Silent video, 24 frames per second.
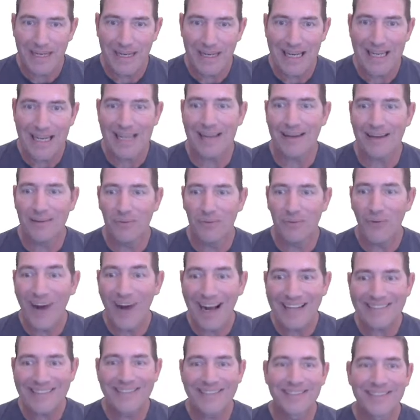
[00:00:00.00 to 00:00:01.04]
Man,
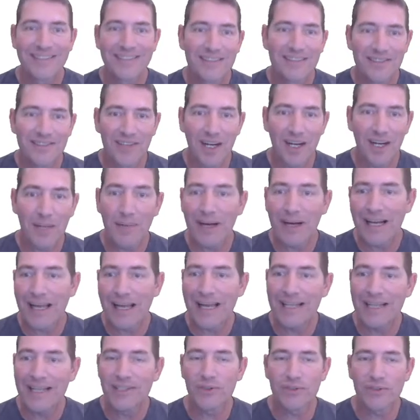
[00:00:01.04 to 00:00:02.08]
what? Talk about an
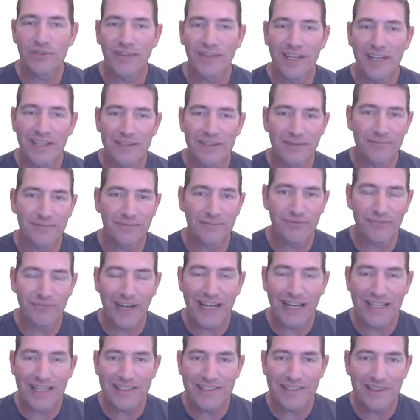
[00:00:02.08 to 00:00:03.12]
Angels fans
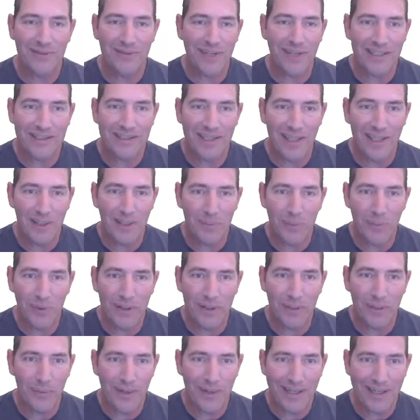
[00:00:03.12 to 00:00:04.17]
fantasy right there, boy.
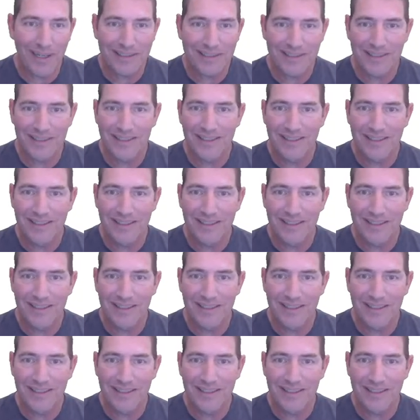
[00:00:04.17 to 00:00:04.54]
What?